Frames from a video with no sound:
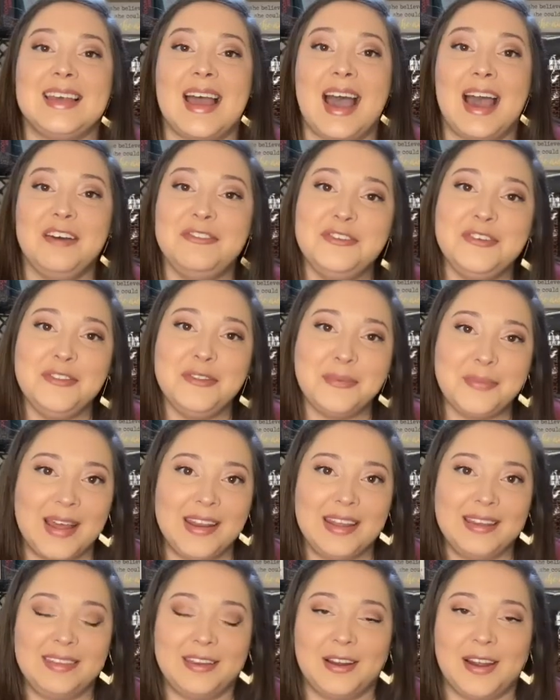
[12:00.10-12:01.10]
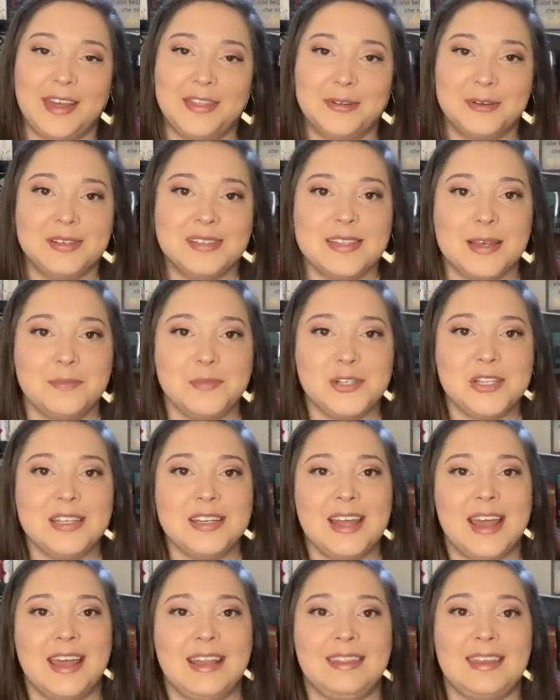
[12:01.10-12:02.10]
after the wedding, they're at the
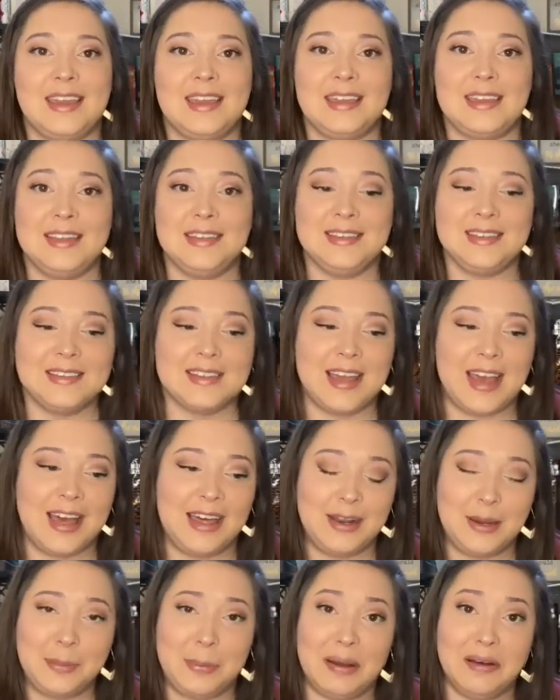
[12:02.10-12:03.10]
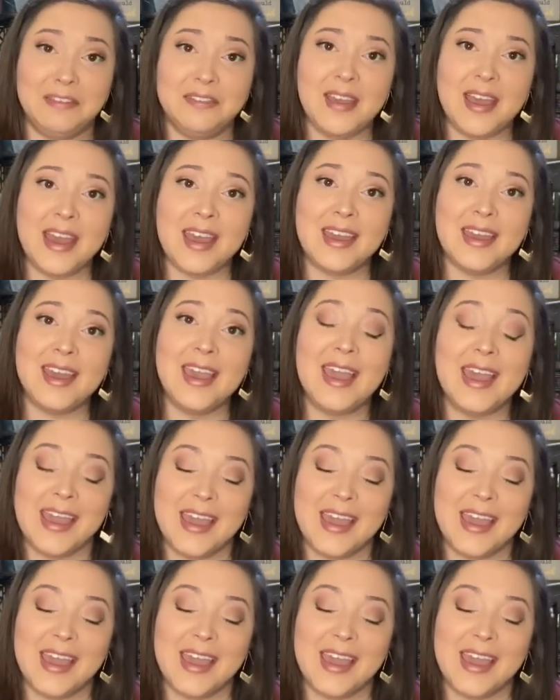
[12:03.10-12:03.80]
reception and they eat at a buffet.